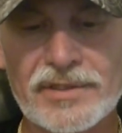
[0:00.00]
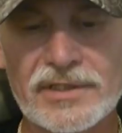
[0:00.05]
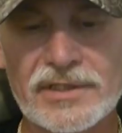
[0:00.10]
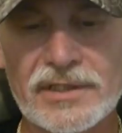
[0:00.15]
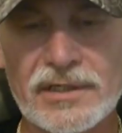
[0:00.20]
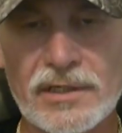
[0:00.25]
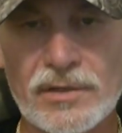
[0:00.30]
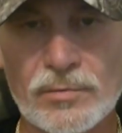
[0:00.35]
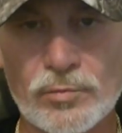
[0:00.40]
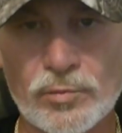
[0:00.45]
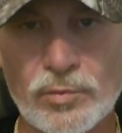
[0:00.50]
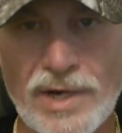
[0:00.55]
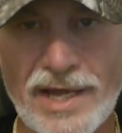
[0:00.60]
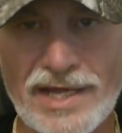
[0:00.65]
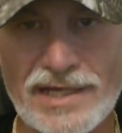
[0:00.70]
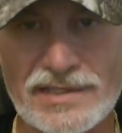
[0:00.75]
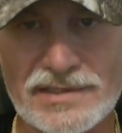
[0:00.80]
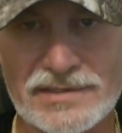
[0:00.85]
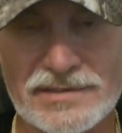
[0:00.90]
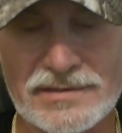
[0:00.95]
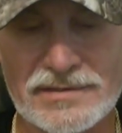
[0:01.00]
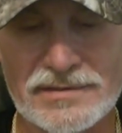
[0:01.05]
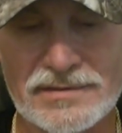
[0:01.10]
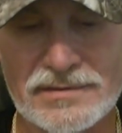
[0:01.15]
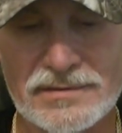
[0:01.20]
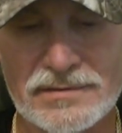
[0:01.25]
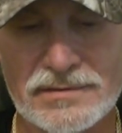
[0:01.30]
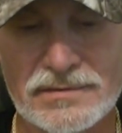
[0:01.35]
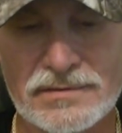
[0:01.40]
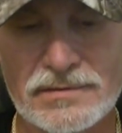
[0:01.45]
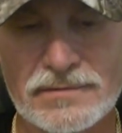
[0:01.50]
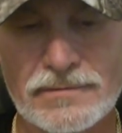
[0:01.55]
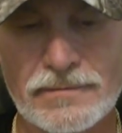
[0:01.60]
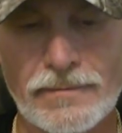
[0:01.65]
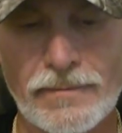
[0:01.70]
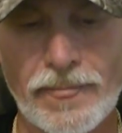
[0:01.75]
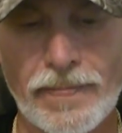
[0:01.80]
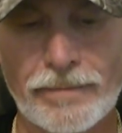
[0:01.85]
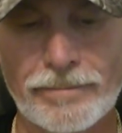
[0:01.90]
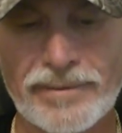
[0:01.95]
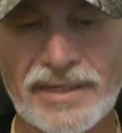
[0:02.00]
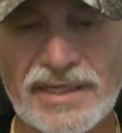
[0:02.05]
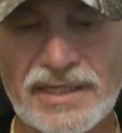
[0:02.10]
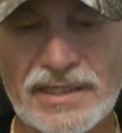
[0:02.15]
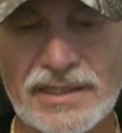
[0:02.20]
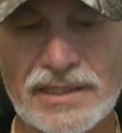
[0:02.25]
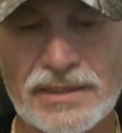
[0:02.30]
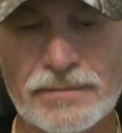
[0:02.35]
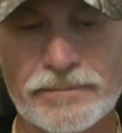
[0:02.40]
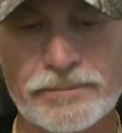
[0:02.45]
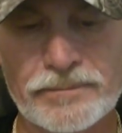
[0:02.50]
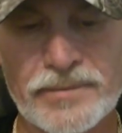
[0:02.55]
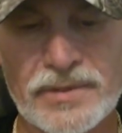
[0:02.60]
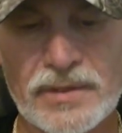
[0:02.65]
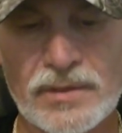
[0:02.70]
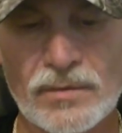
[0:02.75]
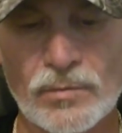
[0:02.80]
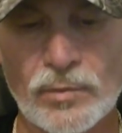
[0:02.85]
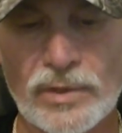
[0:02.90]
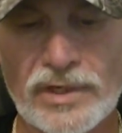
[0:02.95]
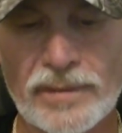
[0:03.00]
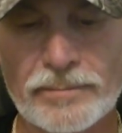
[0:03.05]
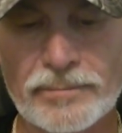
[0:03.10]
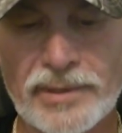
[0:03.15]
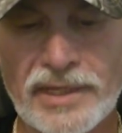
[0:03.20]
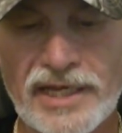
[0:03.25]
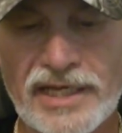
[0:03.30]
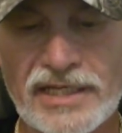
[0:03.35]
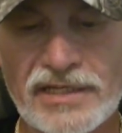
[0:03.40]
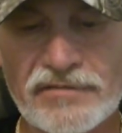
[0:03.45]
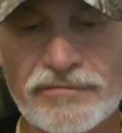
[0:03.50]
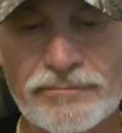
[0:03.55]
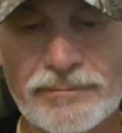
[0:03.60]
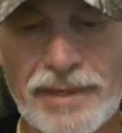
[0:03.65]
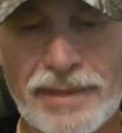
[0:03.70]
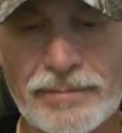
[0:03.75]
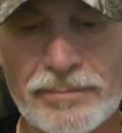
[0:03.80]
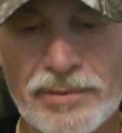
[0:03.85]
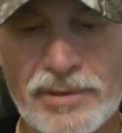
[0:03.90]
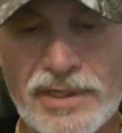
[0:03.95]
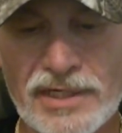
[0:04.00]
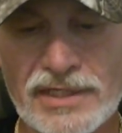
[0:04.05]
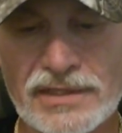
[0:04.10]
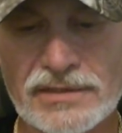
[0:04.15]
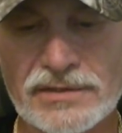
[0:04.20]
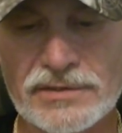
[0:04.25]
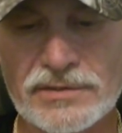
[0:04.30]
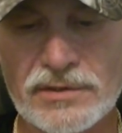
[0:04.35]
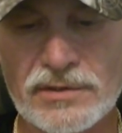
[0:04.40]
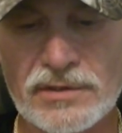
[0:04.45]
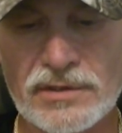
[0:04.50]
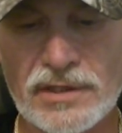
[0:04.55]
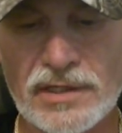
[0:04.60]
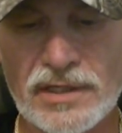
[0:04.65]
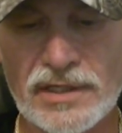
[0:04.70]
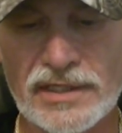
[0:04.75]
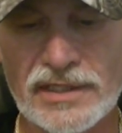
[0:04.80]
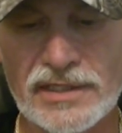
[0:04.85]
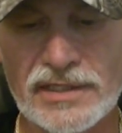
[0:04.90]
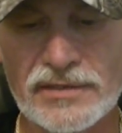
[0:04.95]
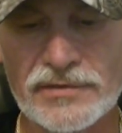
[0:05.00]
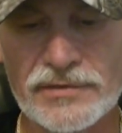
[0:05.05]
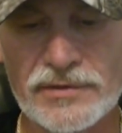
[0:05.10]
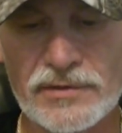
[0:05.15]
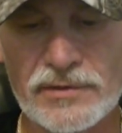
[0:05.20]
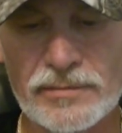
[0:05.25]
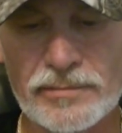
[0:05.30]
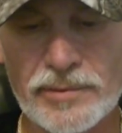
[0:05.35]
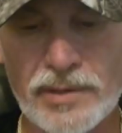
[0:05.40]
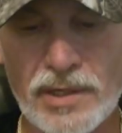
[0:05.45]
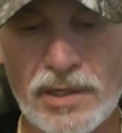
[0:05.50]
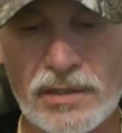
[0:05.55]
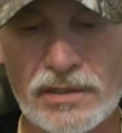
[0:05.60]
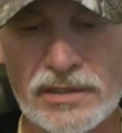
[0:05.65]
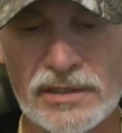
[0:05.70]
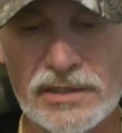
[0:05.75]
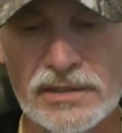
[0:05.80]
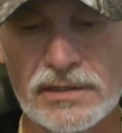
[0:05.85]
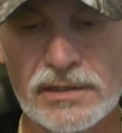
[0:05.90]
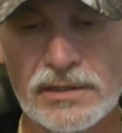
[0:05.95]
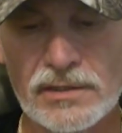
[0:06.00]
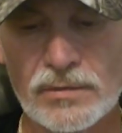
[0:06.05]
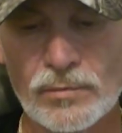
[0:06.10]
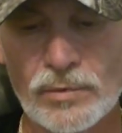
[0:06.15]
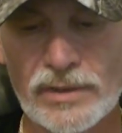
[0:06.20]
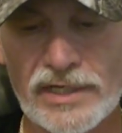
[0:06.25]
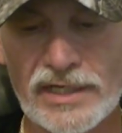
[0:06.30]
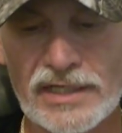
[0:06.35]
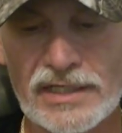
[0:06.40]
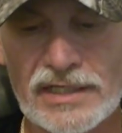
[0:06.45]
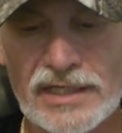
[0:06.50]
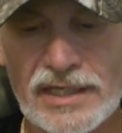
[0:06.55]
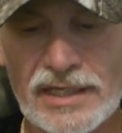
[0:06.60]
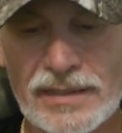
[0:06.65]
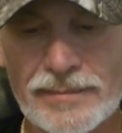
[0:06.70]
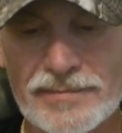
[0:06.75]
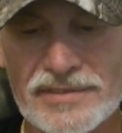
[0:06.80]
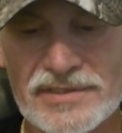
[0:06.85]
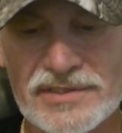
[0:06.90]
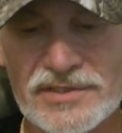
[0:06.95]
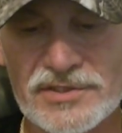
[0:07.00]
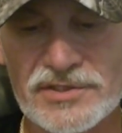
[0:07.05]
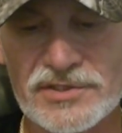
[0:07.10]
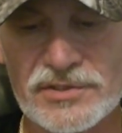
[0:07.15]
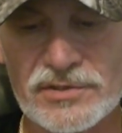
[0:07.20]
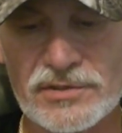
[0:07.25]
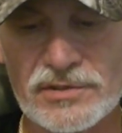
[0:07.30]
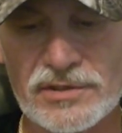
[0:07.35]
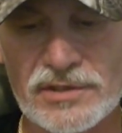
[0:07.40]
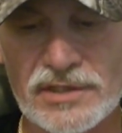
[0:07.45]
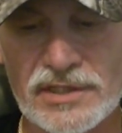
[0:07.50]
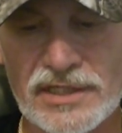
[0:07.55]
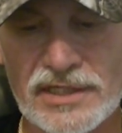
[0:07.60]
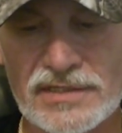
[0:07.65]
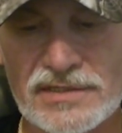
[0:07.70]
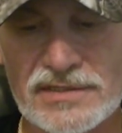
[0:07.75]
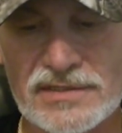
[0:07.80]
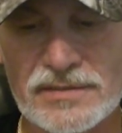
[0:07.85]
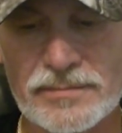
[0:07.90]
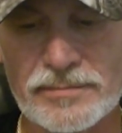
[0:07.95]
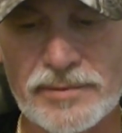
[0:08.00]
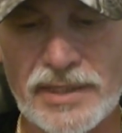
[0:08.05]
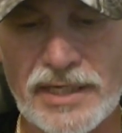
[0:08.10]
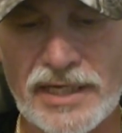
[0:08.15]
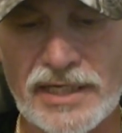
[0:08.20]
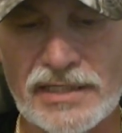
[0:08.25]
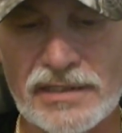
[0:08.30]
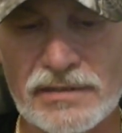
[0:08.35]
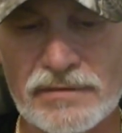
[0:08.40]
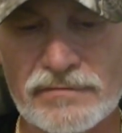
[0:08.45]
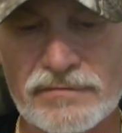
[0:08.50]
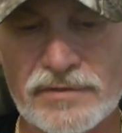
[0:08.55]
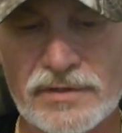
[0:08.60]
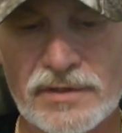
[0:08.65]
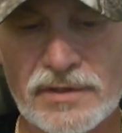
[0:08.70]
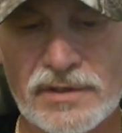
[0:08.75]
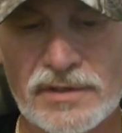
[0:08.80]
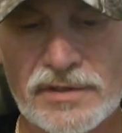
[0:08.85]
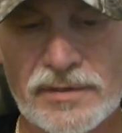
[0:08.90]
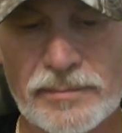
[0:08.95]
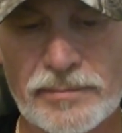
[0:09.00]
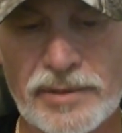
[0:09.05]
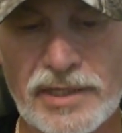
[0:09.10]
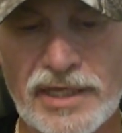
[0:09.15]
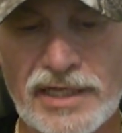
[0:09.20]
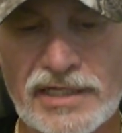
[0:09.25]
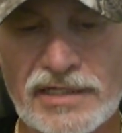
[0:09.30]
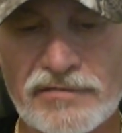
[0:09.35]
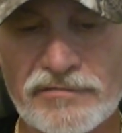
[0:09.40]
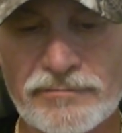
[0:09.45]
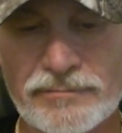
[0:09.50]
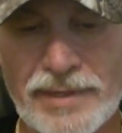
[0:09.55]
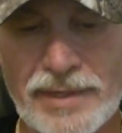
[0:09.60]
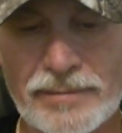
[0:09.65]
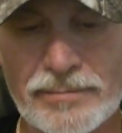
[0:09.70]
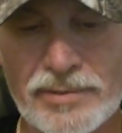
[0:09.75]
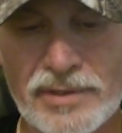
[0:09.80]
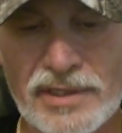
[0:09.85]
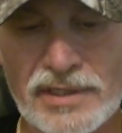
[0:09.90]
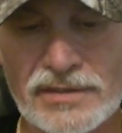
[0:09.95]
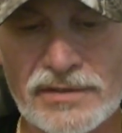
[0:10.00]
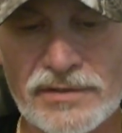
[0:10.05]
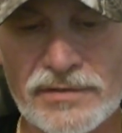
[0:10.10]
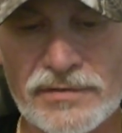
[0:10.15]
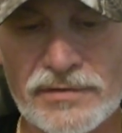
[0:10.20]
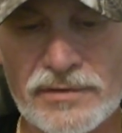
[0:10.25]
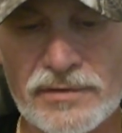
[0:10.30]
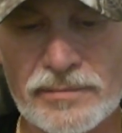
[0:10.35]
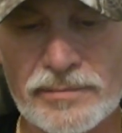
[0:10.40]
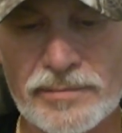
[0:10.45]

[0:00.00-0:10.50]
arrest. B, when a plaintiff may bring in a third party, when a claim is asserted against the plaintiff may bring the third